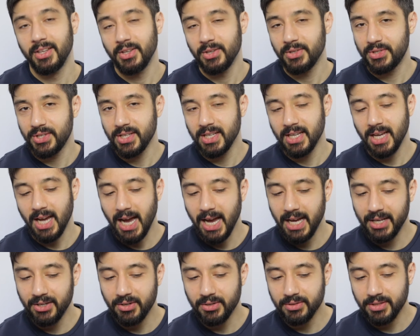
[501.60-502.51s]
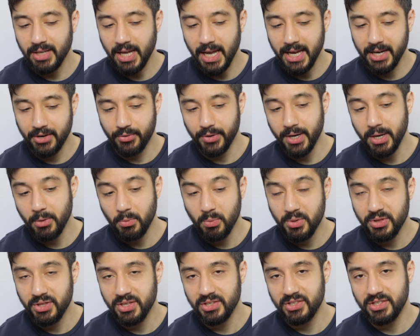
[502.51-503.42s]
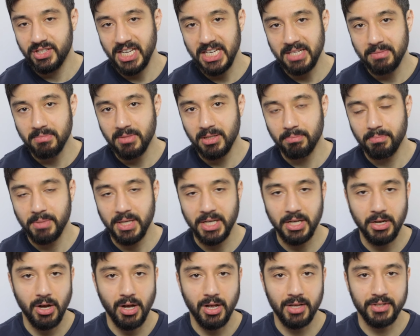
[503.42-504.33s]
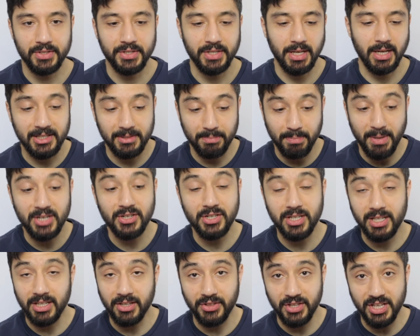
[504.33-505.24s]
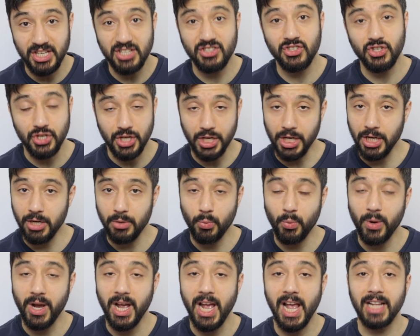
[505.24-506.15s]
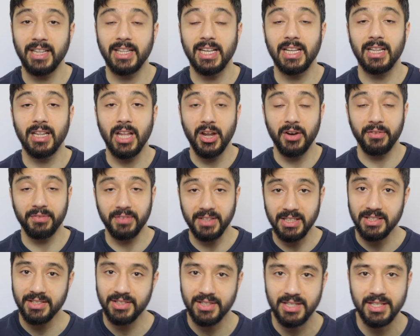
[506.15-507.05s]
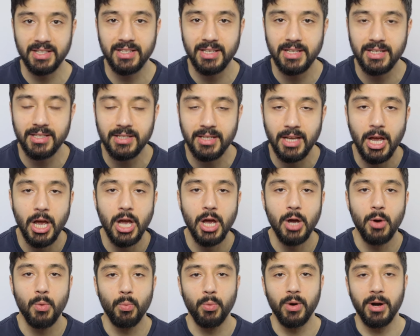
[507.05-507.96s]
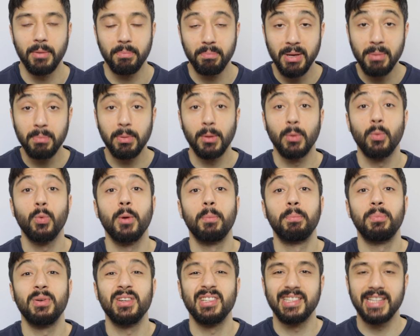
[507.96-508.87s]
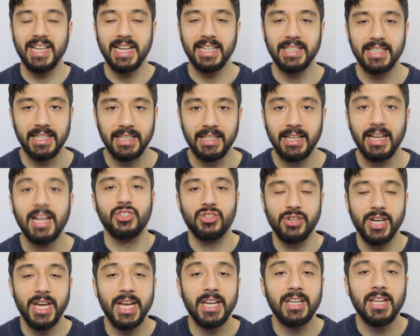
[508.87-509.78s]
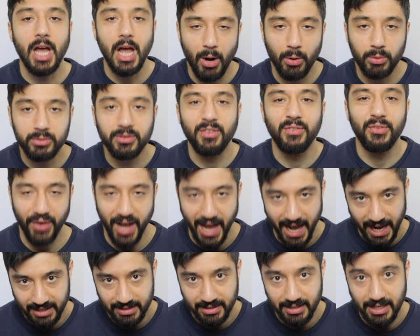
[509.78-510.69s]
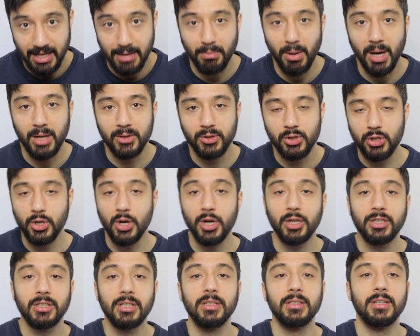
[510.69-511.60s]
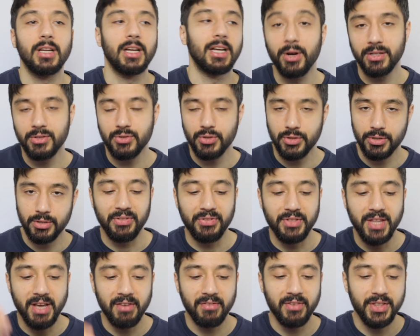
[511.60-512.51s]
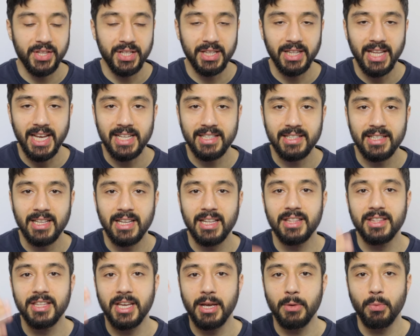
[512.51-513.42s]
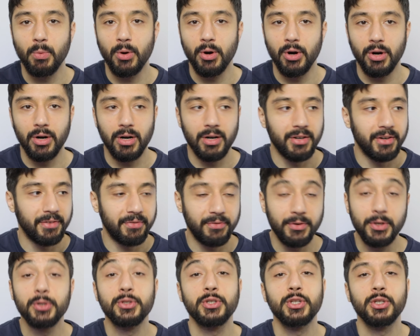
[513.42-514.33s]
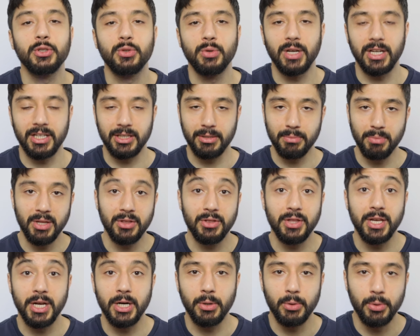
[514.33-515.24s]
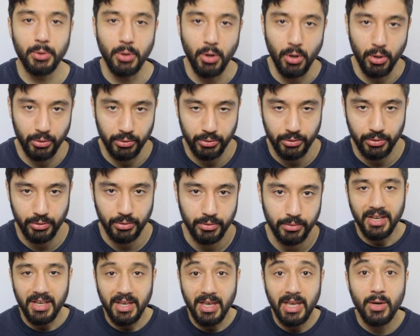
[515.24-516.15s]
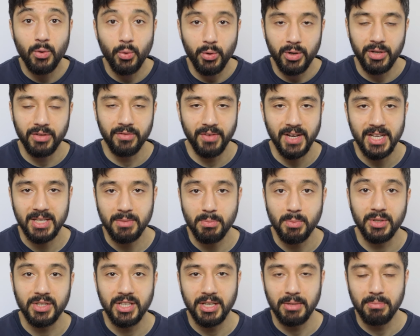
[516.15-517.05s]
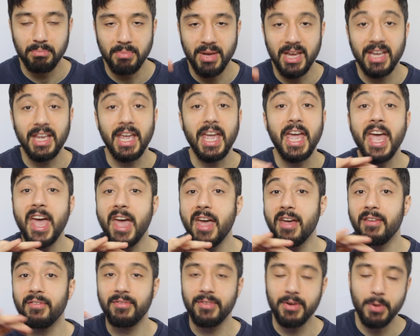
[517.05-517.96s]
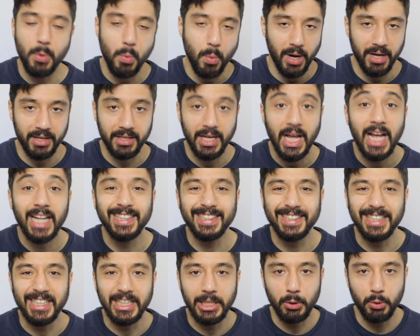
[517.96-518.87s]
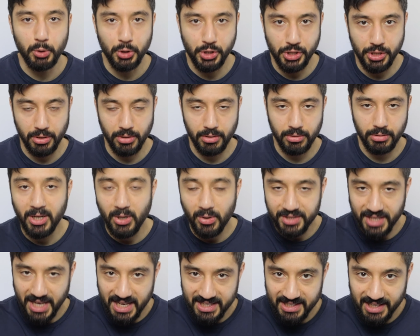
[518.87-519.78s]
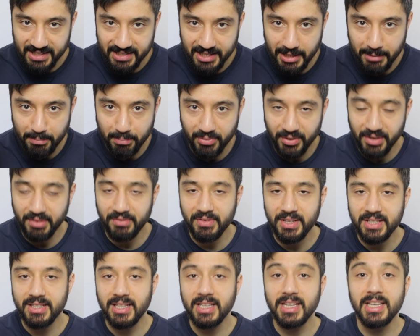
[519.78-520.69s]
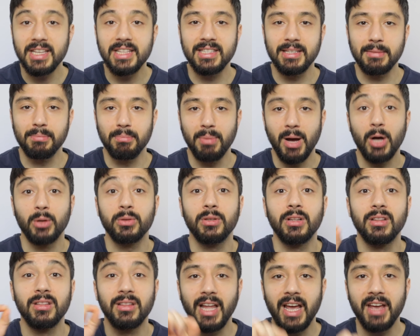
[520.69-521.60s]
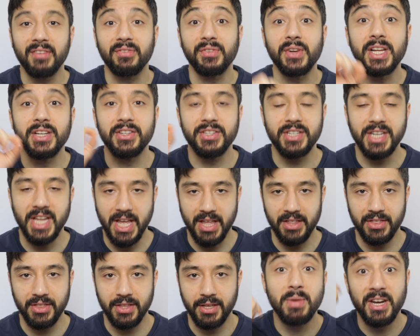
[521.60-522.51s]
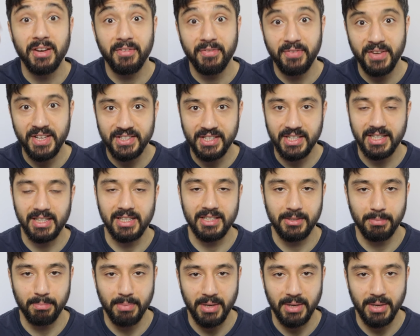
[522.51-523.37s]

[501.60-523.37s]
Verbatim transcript: You see, I don't agree with this statement, because especially this year we had a lot of instances where people were presented straight out facts about certain points, but nevertheless they were refusing to admit their wrongs. The ego investment can make everyone delusional, because as I said previously, it's about life and death, metaphysically